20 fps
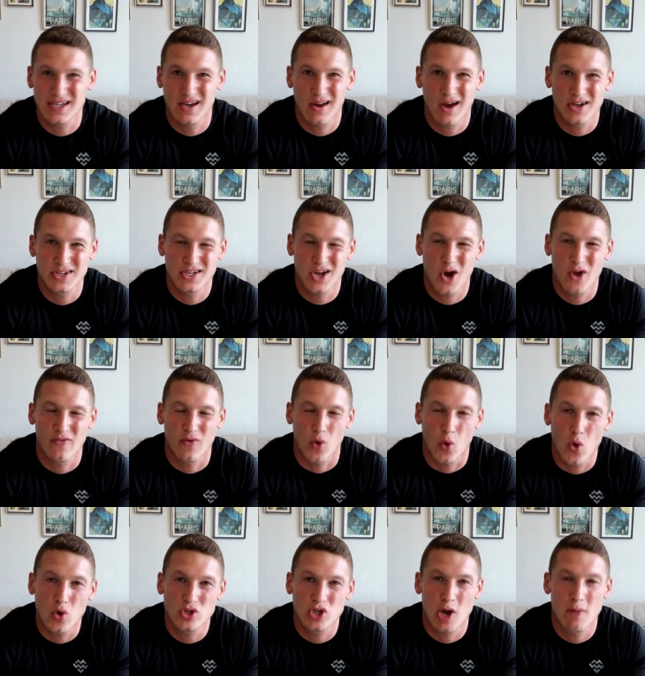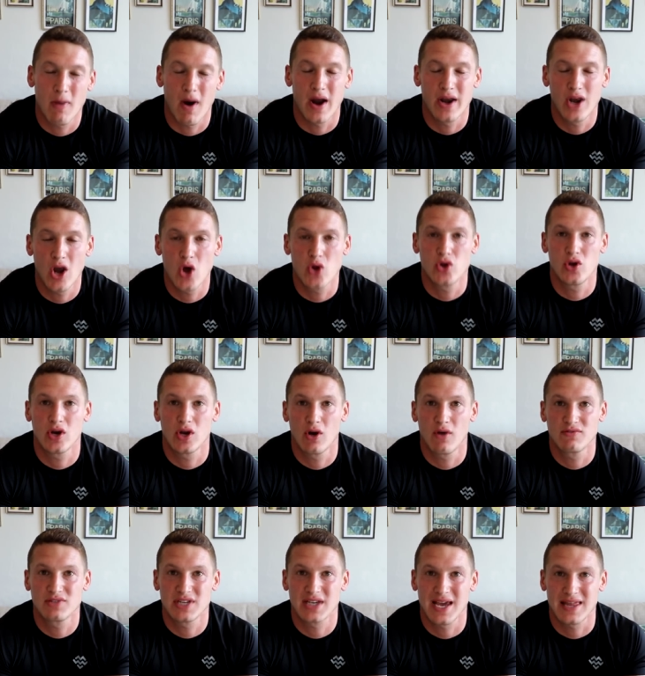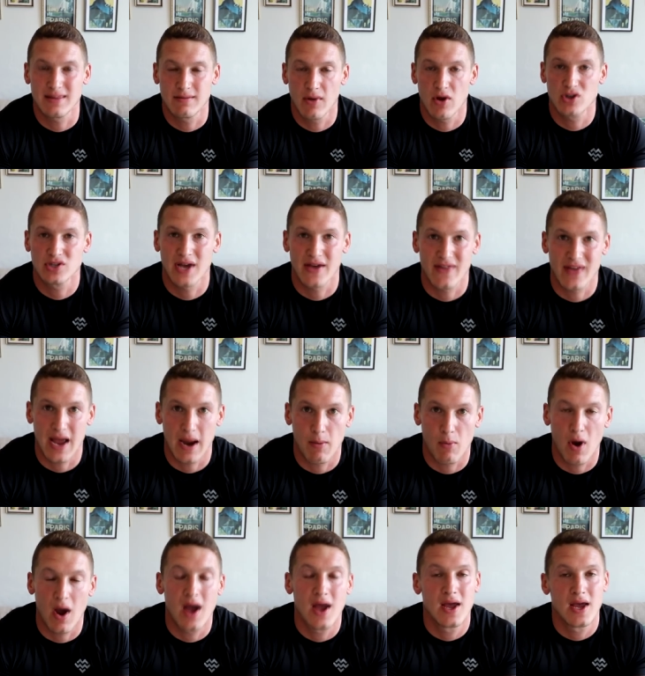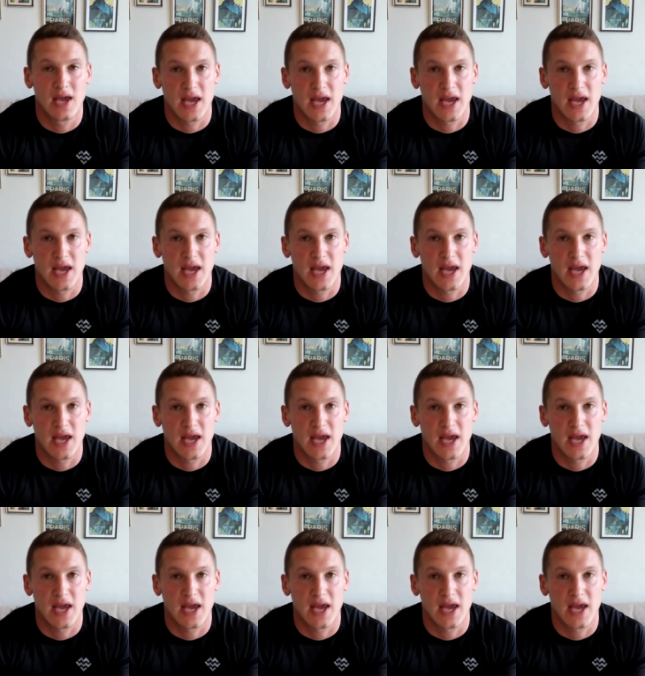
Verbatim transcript: I like to go for auto, but I know you can obviously get the most out of the camera